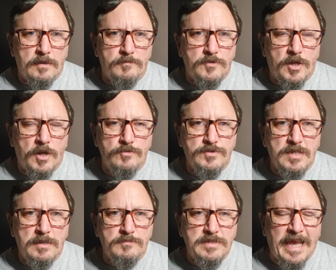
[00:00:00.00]

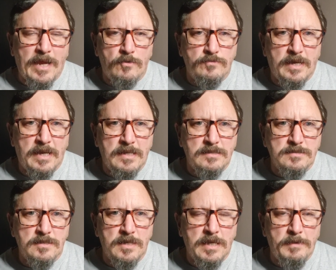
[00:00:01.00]
closing him down,
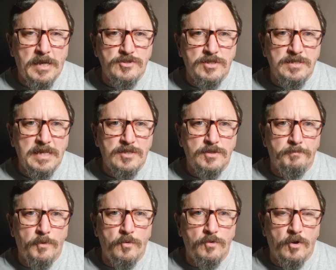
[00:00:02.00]
and he managed to nick the
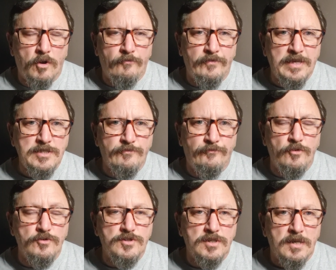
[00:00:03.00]
ball off his
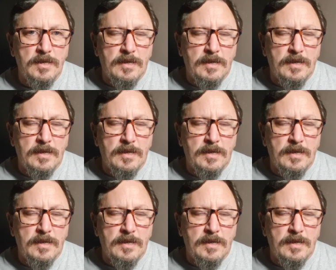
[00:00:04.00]
foot